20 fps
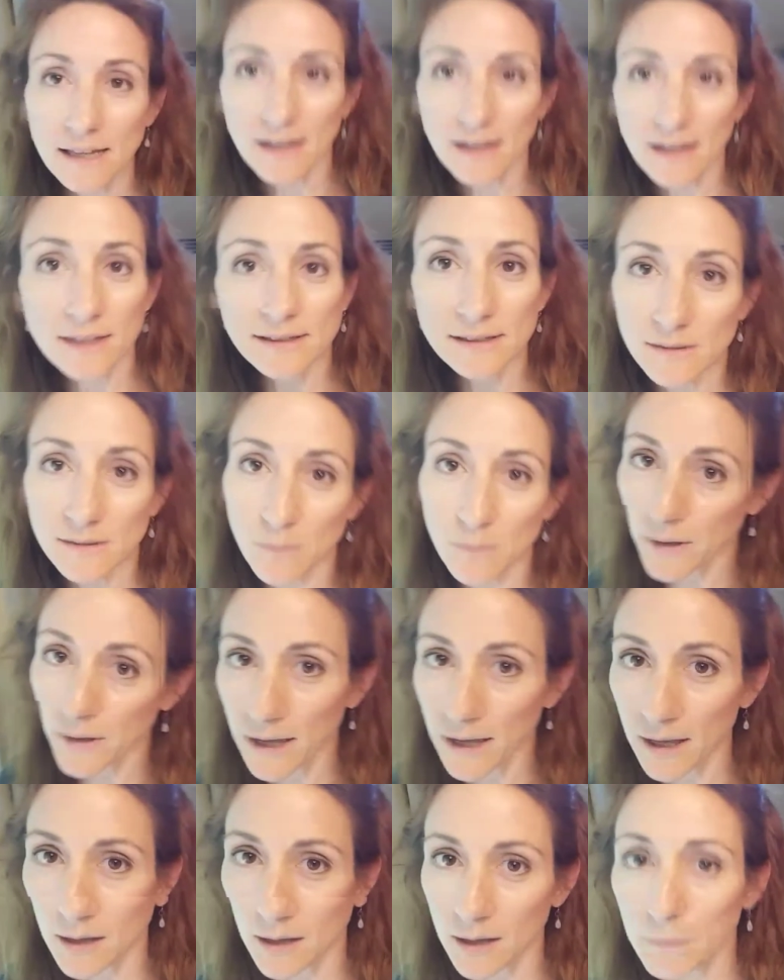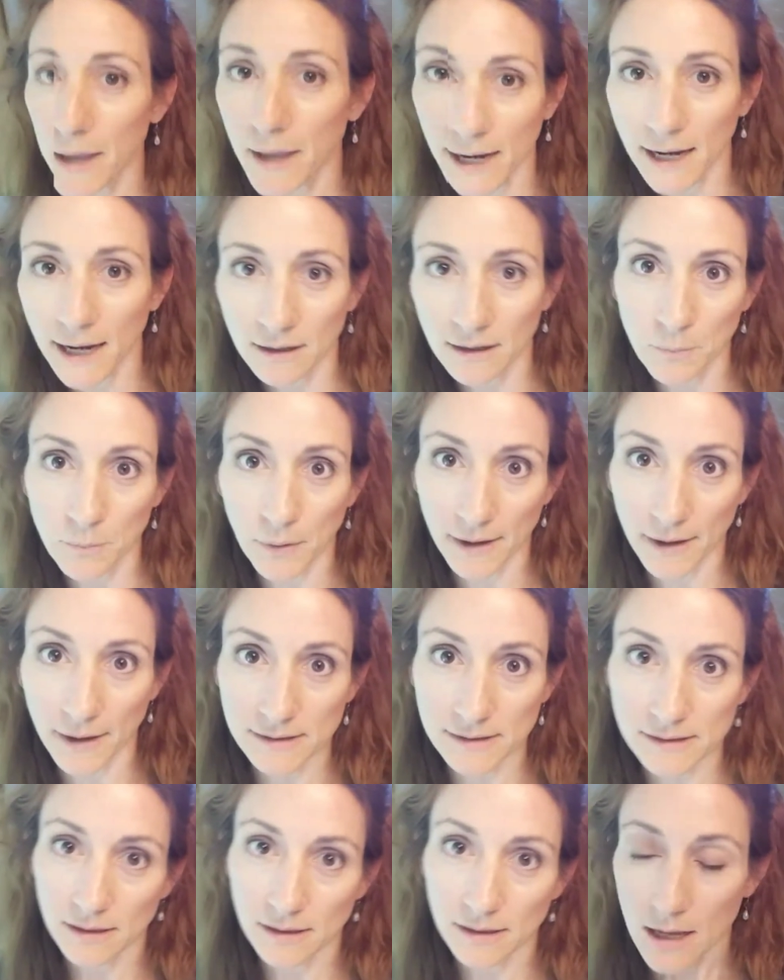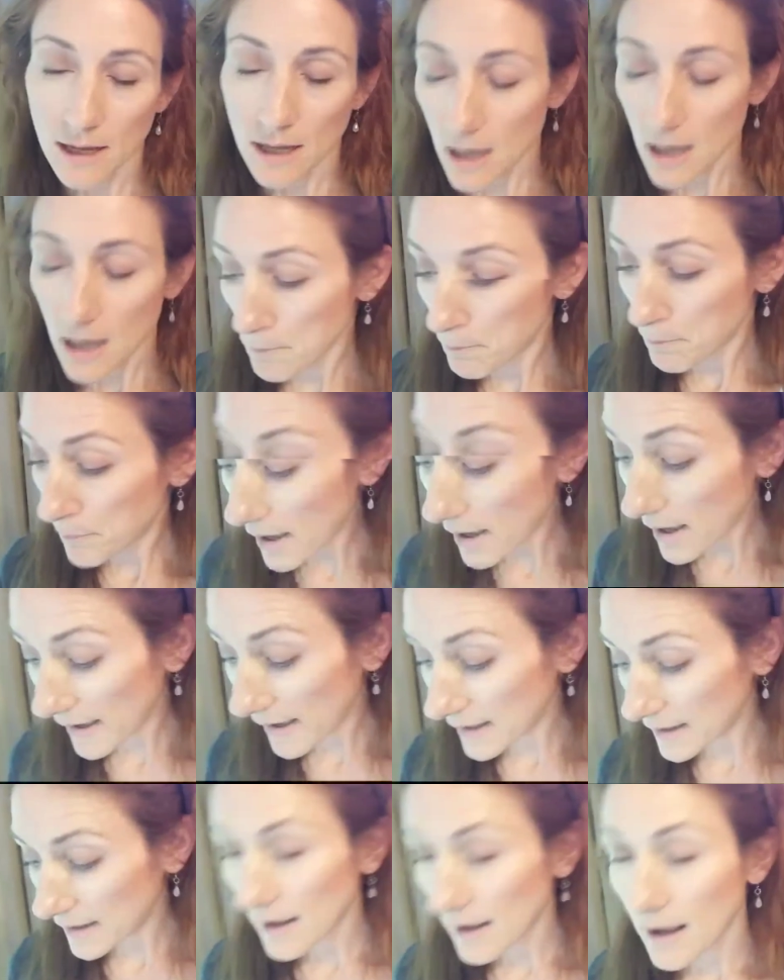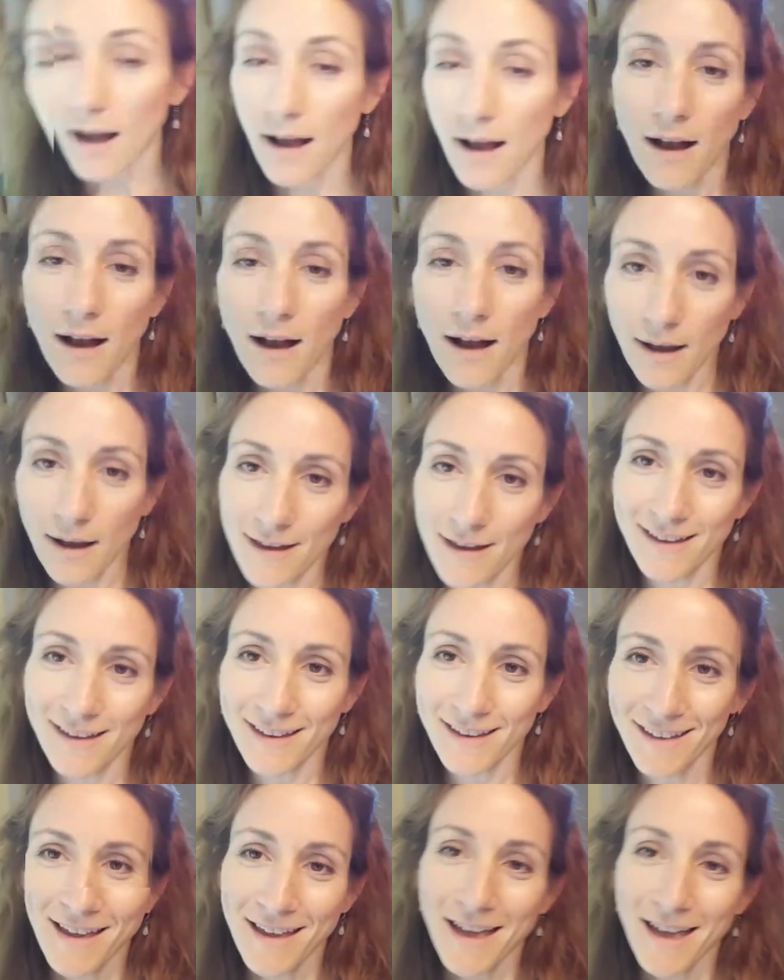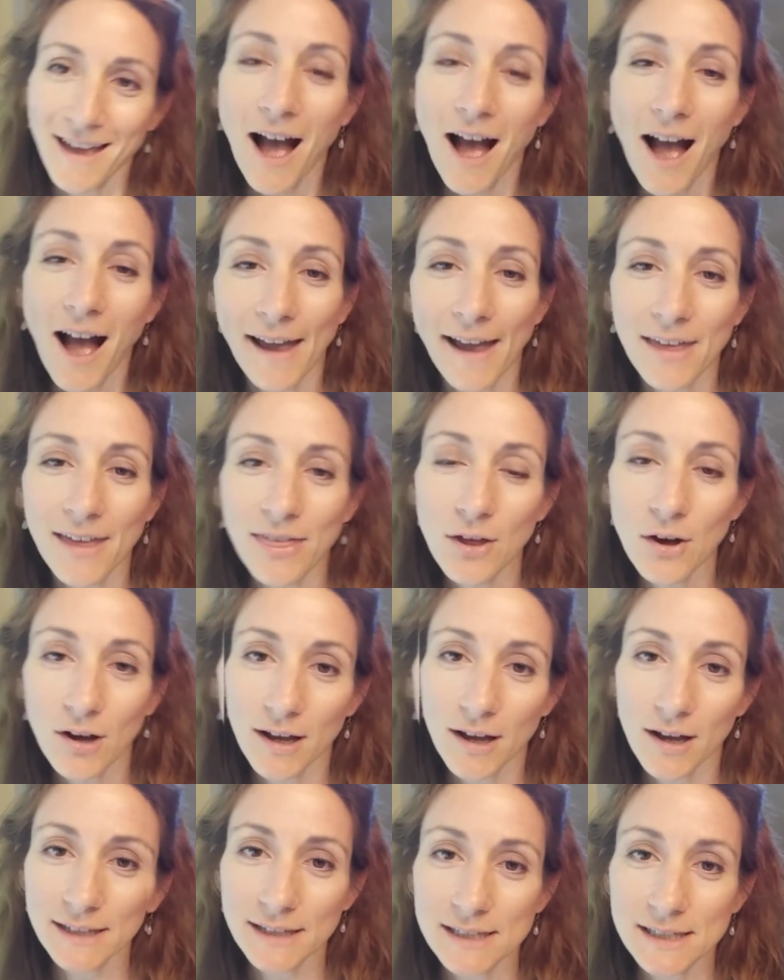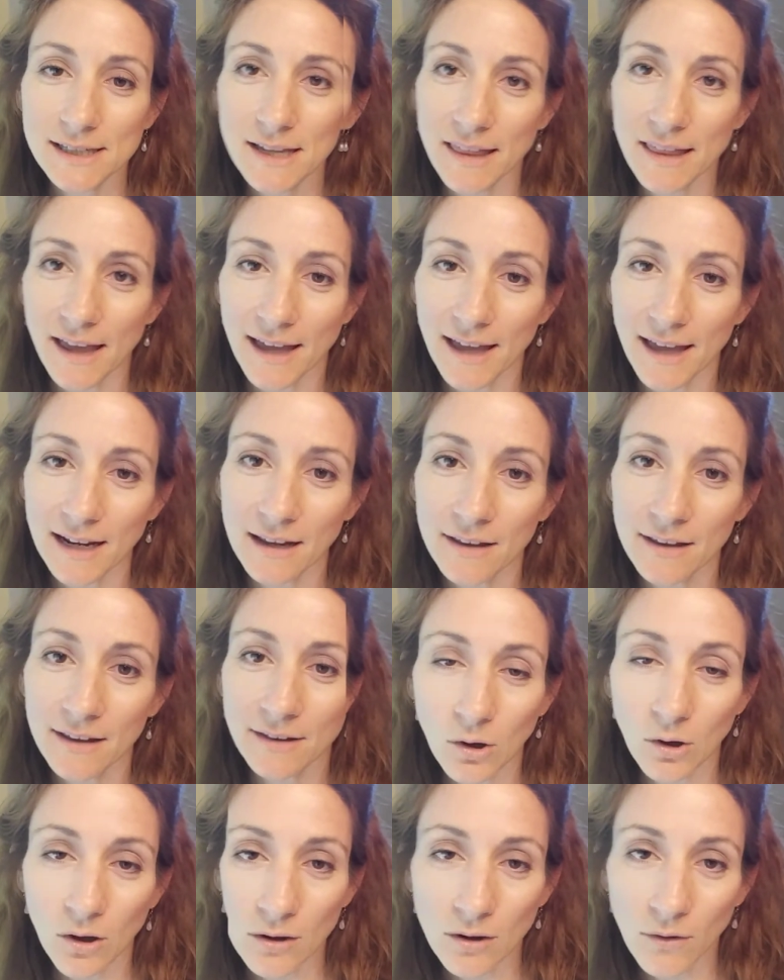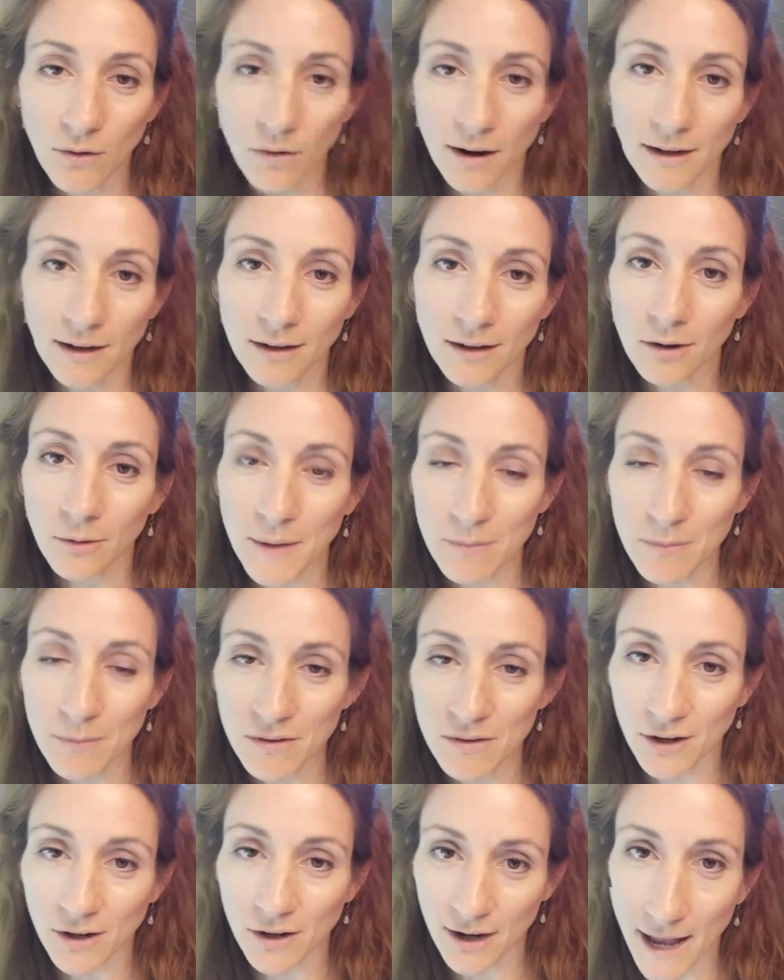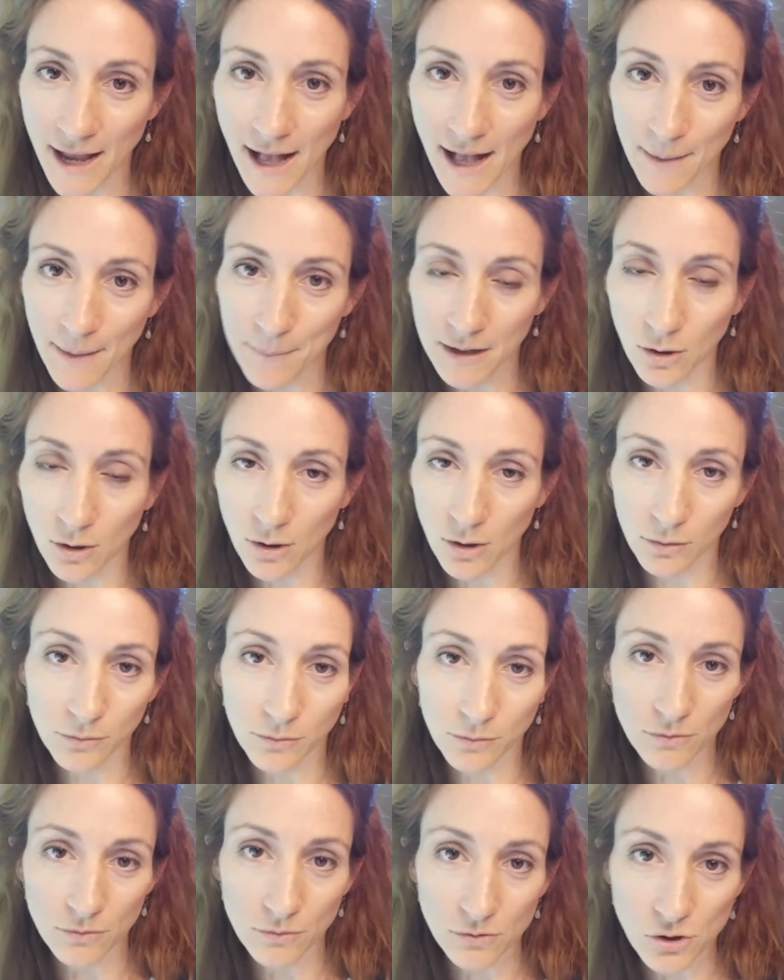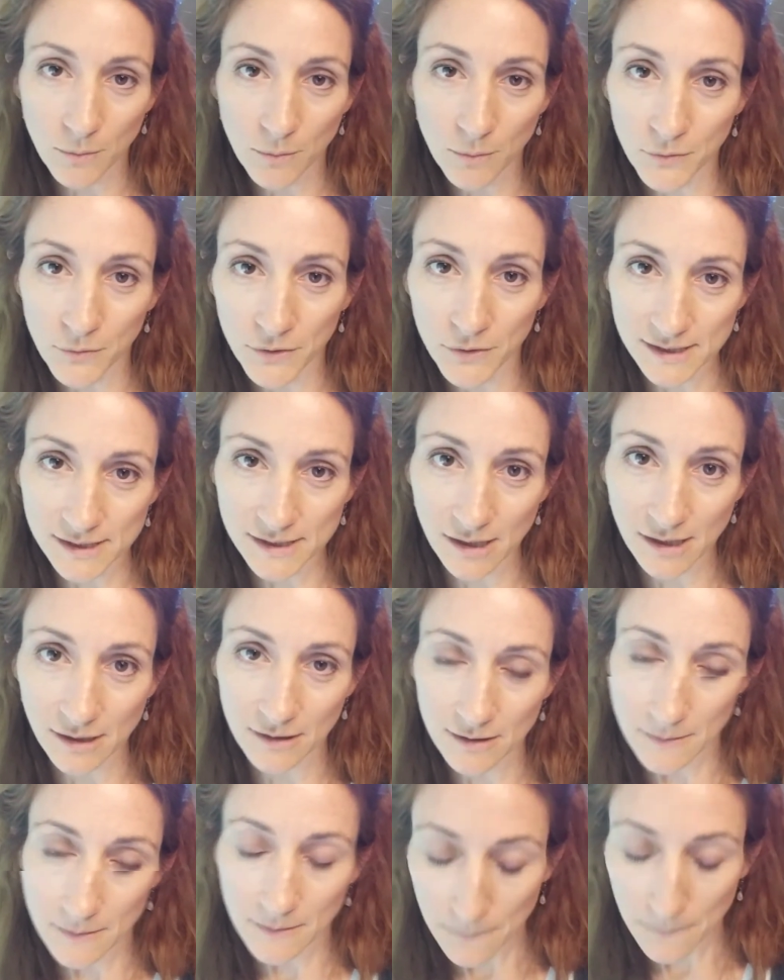this is a big pain in the butt, but I thought that in the long run it'll make me very happy to go through the trouble this year,